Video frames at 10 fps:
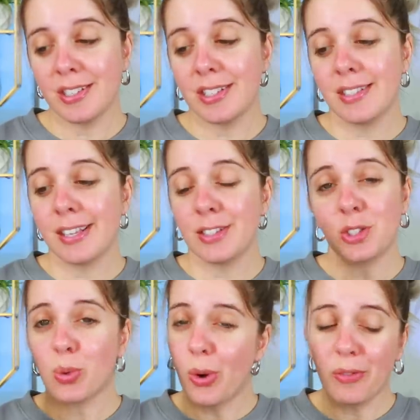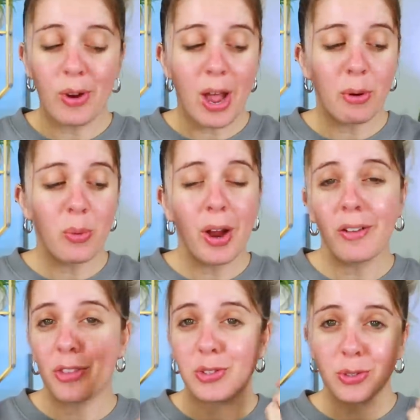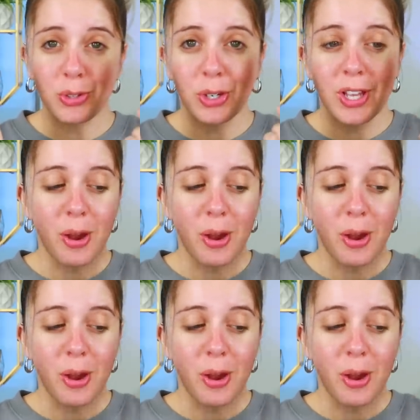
Since it says it's 24 hour wear, this is 30